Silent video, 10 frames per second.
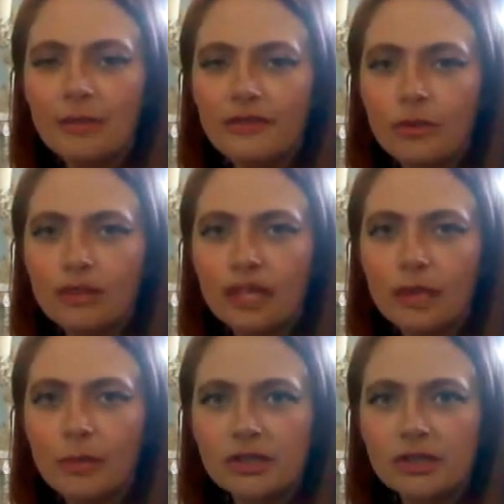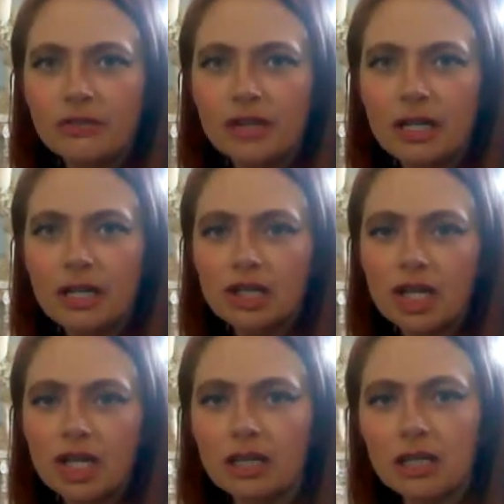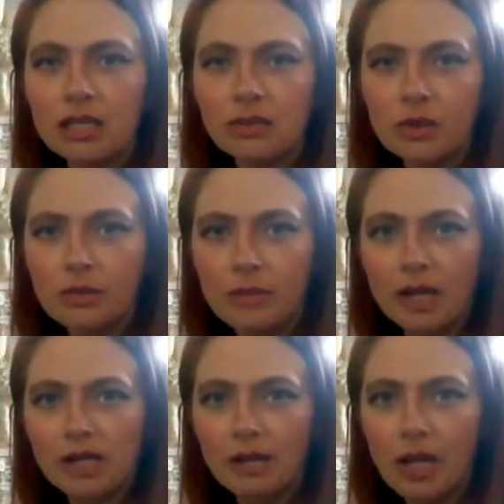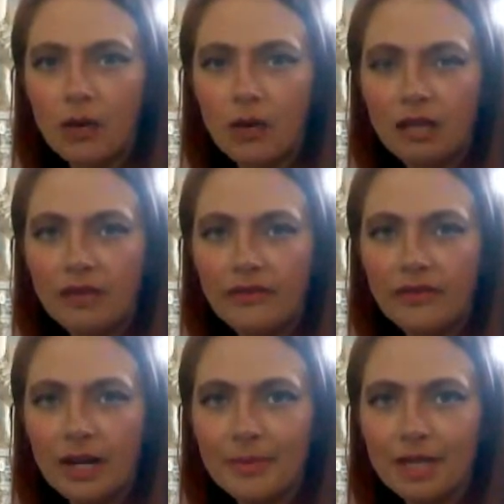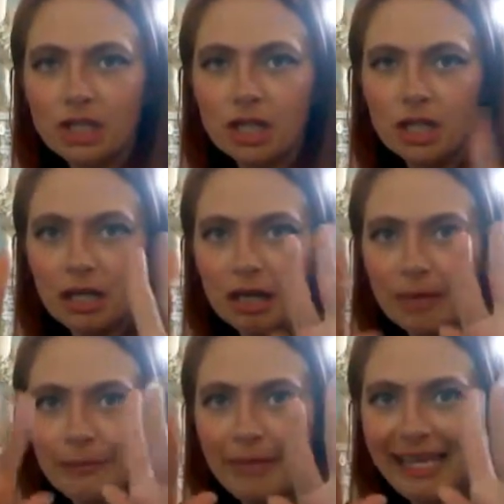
If you would like a personal reading, check the description box below. Love you very much. Bye.